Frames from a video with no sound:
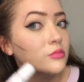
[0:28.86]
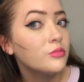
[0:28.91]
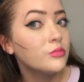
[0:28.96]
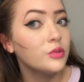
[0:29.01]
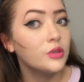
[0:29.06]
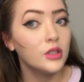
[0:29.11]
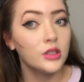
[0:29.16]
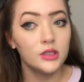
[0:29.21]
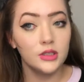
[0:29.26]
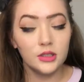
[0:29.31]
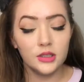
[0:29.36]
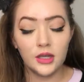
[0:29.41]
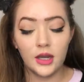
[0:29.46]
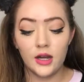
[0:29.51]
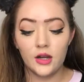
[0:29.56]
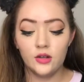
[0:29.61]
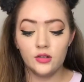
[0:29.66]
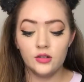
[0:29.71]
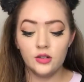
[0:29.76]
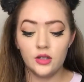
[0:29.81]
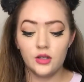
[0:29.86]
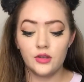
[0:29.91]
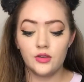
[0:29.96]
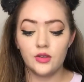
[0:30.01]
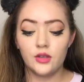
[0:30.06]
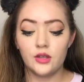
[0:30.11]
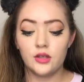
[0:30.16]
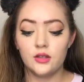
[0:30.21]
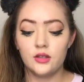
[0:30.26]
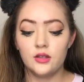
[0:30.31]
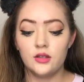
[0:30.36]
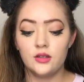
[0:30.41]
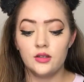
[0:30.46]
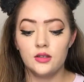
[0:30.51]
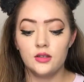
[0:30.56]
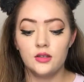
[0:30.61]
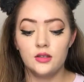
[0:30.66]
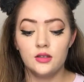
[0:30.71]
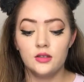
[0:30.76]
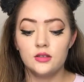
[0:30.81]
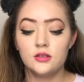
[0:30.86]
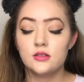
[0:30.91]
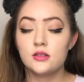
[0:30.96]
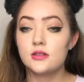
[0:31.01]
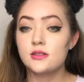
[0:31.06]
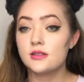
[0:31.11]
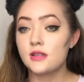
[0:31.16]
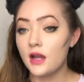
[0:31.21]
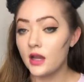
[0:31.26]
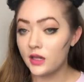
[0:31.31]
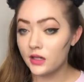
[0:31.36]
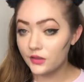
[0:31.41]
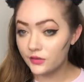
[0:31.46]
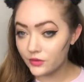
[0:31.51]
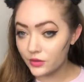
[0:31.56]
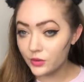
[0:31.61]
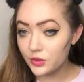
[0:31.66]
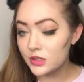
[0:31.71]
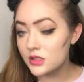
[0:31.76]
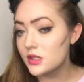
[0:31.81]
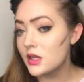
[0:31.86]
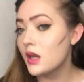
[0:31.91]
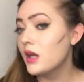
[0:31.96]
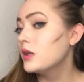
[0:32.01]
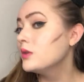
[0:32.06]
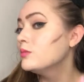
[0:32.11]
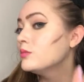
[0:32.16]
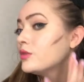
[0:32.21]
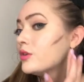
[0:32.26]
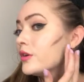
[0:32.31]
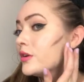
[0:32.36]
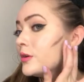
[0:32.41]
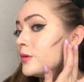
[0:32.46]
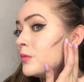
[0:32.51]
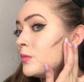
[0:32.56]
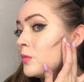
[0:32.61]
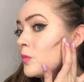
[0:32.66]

Blend it out and then decide if you want to add more.